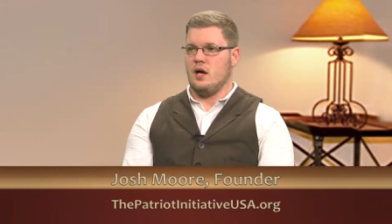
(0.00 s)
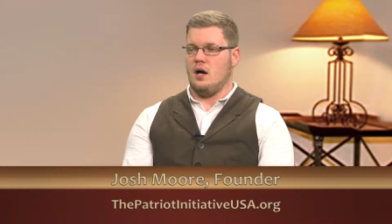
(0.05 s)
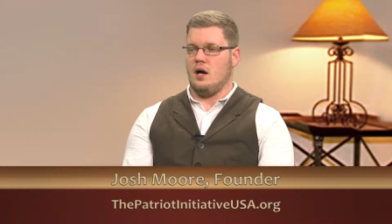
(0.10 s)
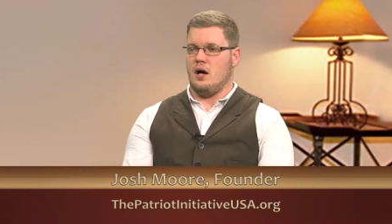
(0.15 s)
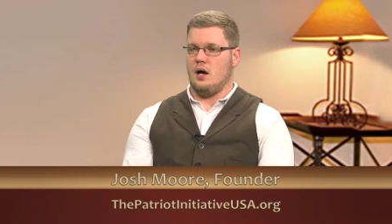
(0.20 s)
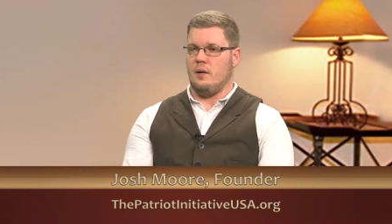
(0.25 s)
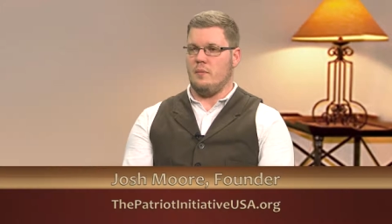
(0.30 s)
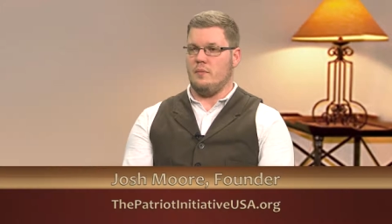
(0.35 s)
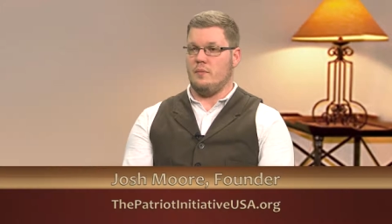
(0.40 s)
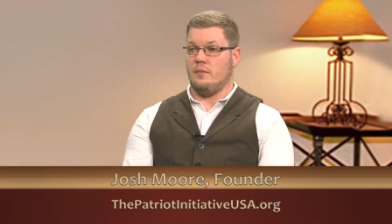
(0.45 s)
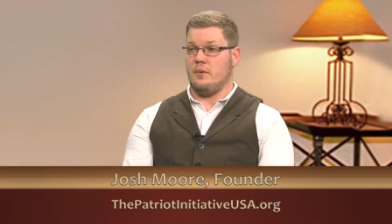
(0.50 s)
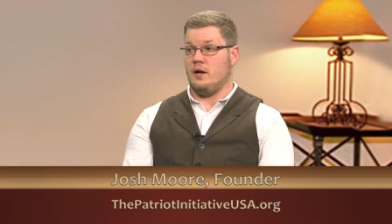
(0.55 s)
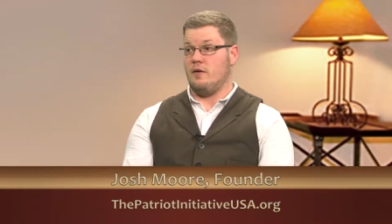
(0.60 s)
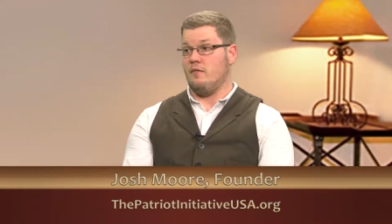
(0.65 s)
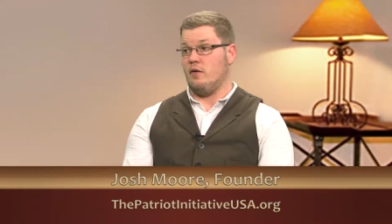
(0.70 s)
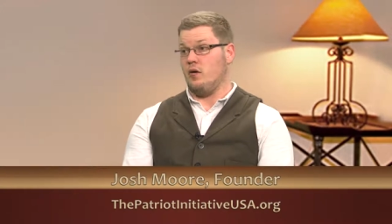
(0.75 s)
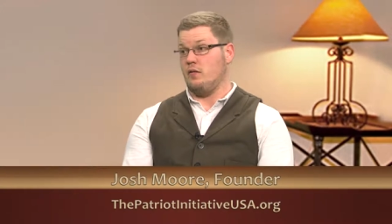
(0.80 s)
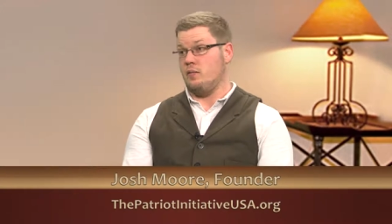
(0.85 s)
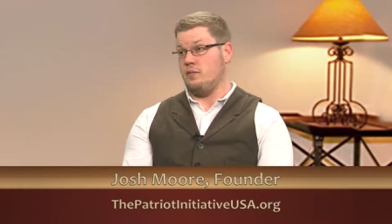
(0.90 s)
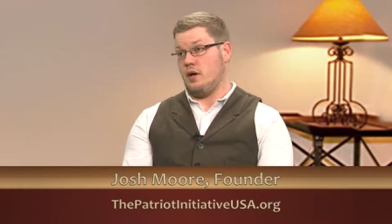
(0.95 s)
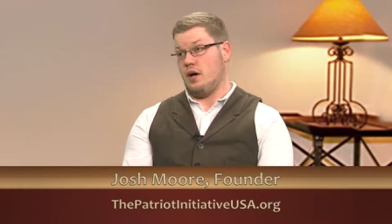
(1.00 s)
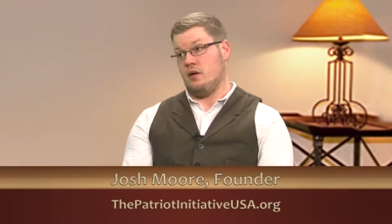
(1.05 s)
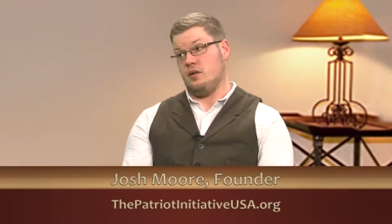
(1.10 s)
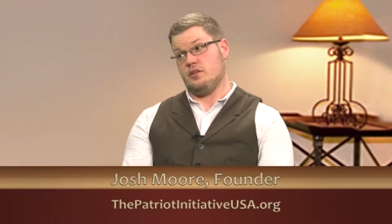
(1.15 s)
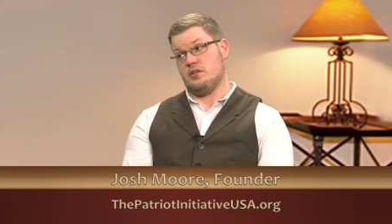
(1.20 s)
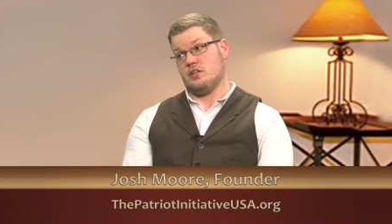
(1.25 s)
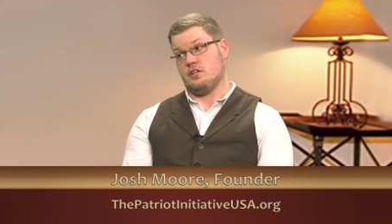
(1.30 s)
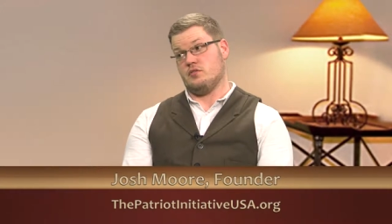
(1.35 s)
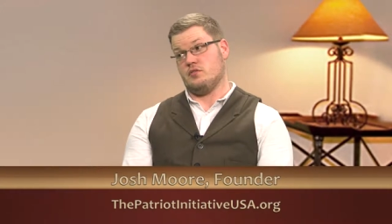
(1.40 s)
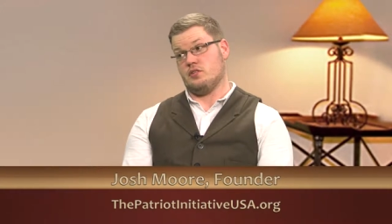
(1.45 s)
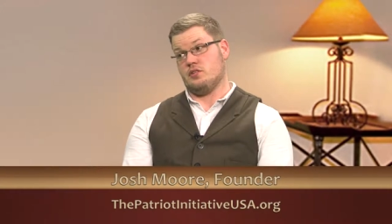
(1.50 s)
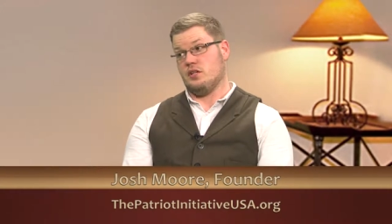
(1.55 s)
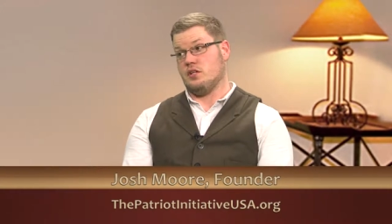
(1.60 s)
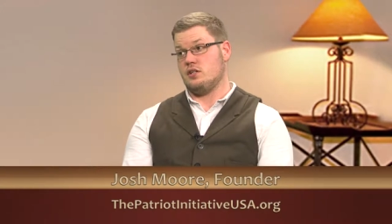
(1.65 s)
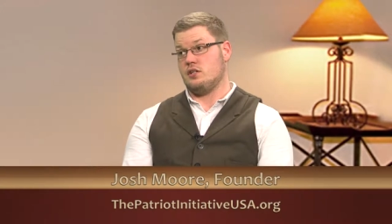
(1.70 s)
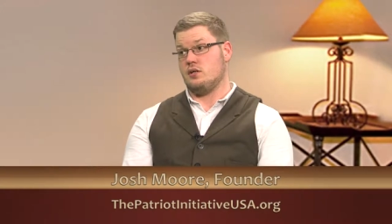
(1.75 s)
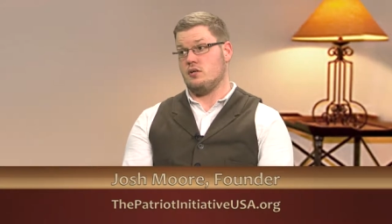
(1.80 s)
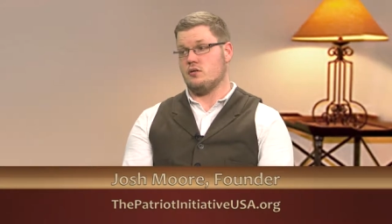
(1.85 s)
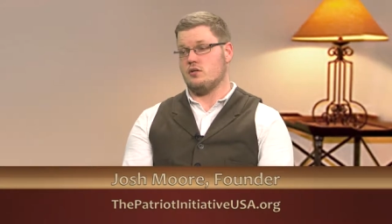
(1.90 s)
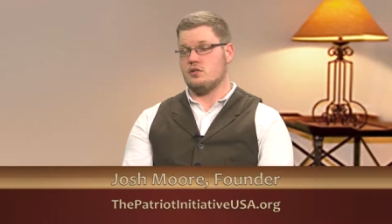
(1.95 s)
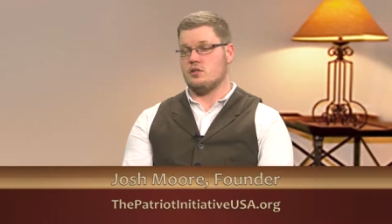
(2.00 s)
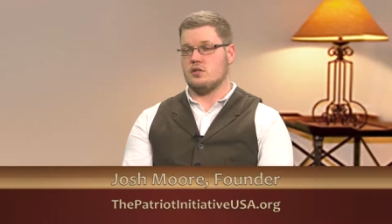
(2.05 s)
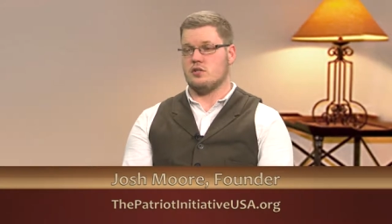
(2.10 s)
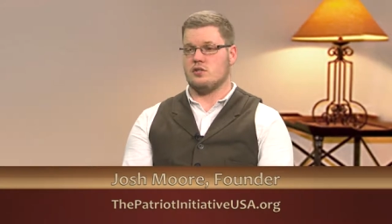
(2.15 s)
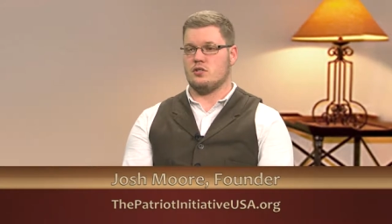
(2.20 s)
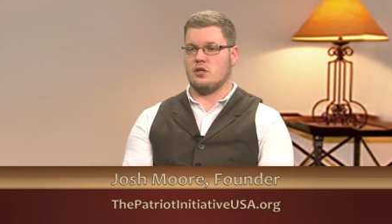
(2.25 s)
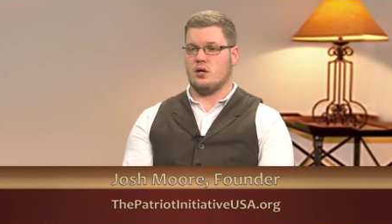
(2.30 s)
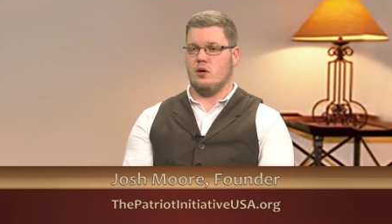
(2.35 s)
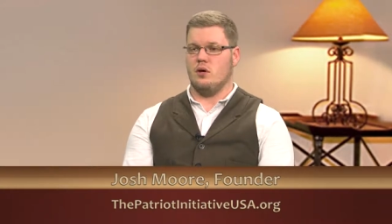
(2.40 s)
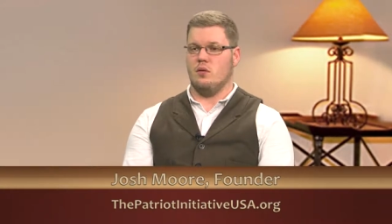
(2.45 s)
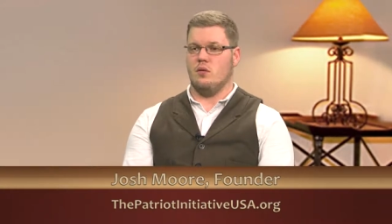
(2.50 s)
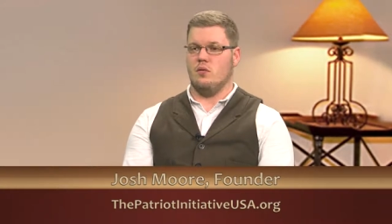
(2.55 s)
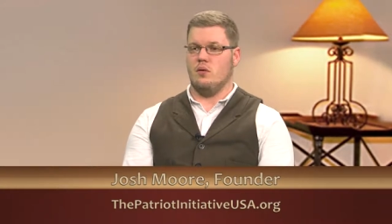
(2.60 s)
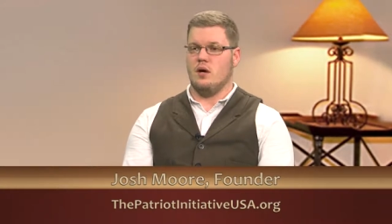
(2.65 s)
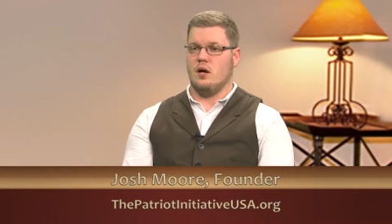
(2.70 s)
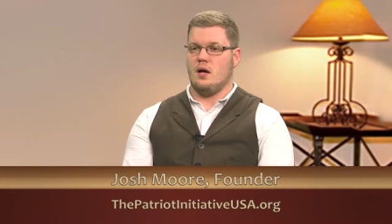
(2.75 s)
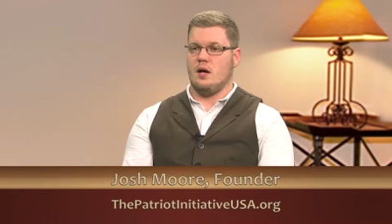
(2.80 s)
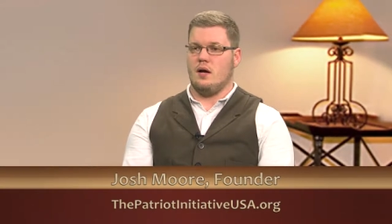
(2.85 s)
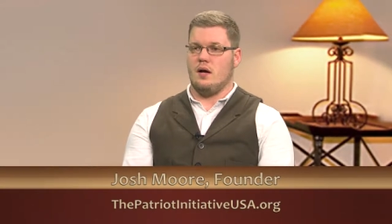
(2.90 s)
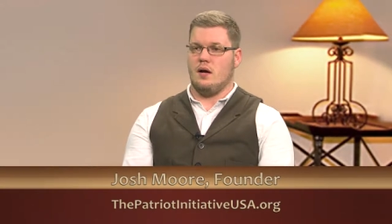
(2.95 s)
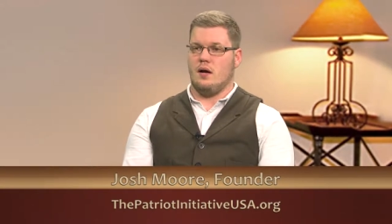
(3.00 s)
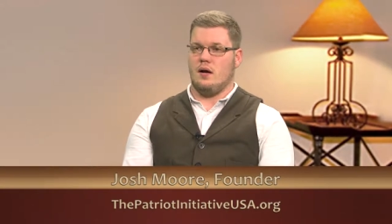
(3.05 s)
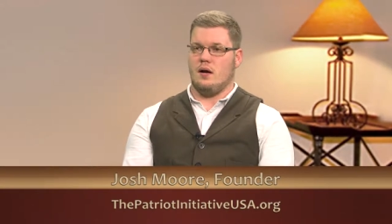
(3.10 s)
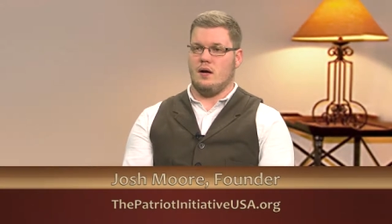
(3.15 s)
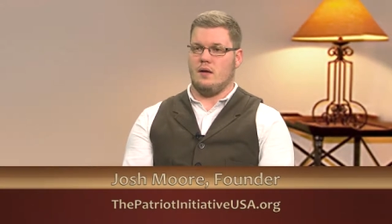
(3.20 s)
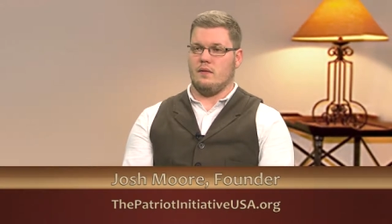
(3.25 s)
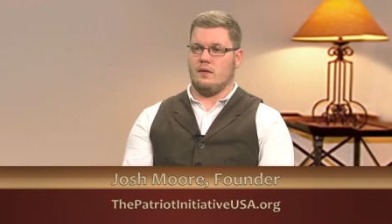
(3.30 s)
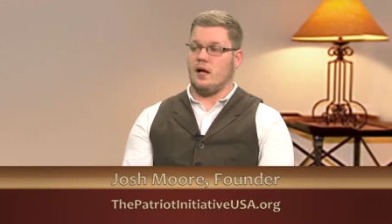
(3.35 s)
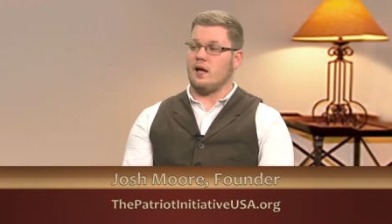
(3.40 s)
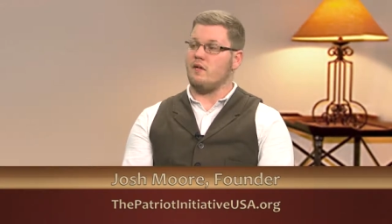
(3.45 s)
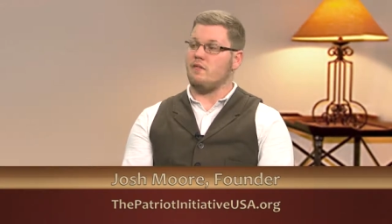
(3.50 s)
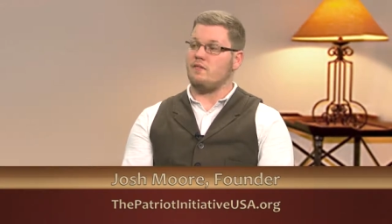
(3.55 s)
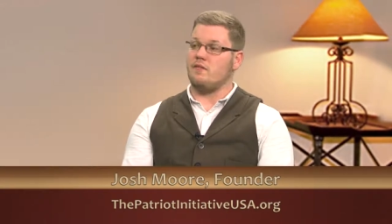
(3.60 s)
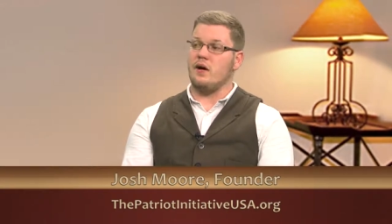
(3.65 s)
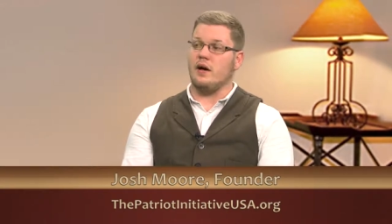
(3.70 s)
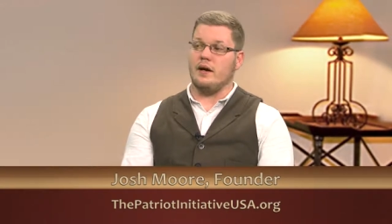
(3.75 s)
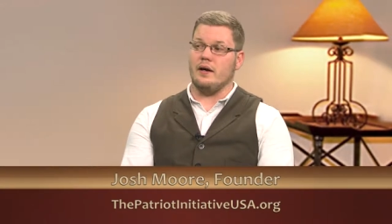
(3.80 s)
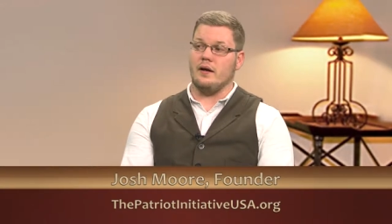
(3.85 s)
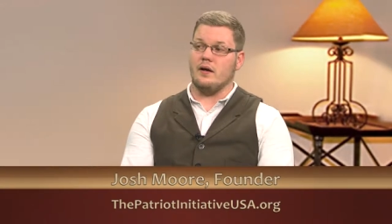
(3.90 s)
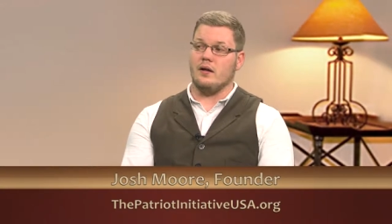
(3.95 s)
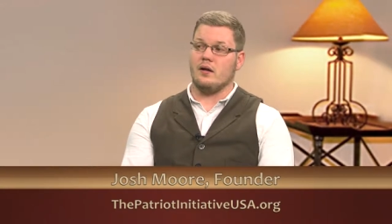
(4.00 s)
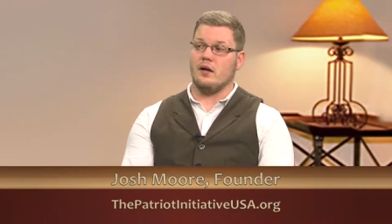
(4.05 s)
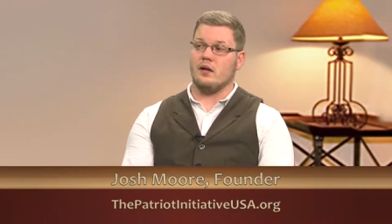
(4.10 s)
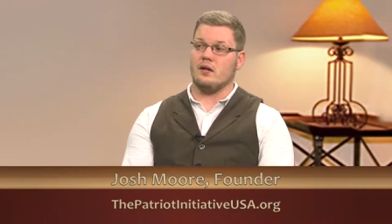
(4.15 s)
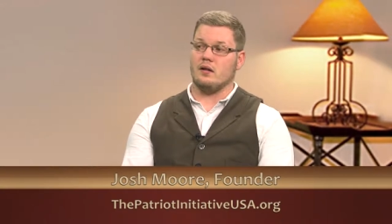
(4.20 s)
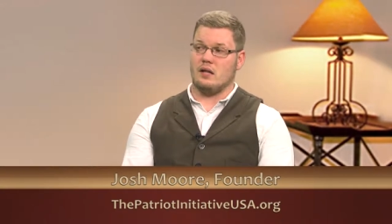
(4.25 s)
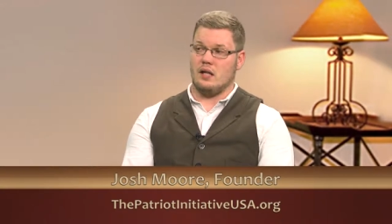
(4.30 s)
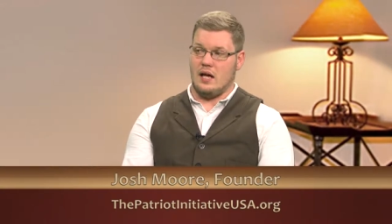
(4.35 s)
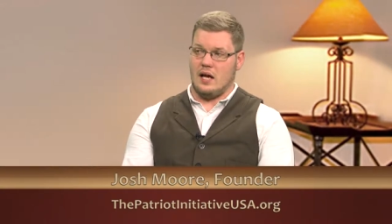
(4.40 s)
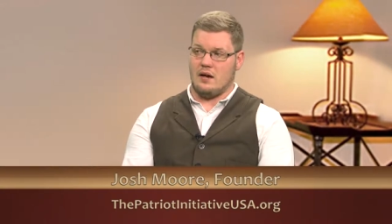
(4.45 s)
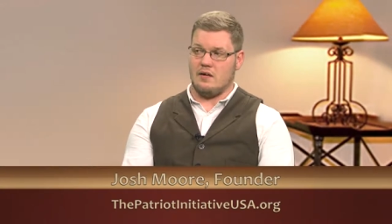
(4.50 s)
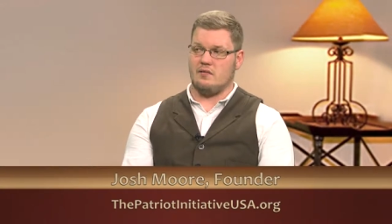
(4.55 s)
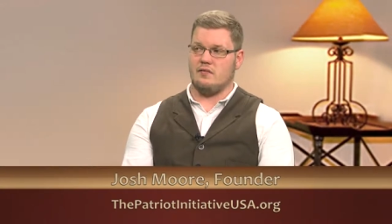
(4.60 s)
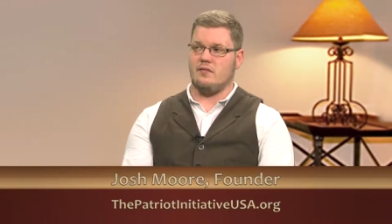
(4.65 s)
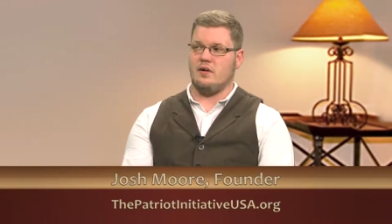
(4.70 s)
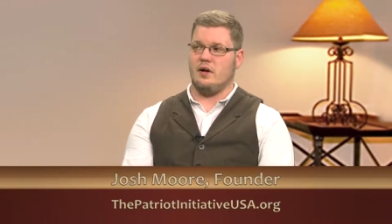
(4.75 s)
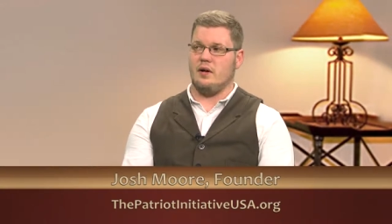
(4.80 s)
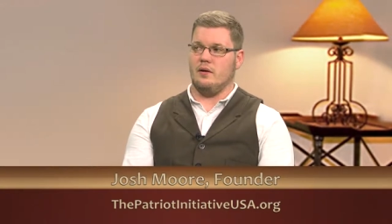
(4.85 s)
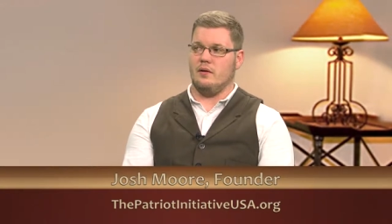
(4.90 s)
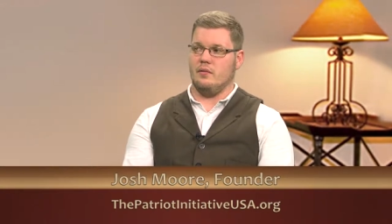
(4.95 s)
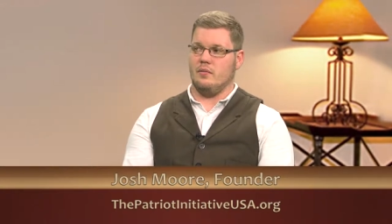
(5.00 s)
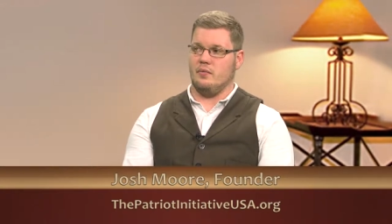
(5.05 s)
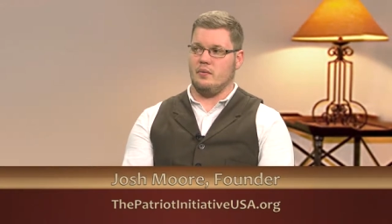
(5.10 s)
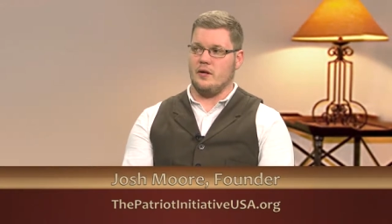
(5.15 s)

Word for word: Um, been involved in politics for six years. So uh, a lot of fun, a lot of fun.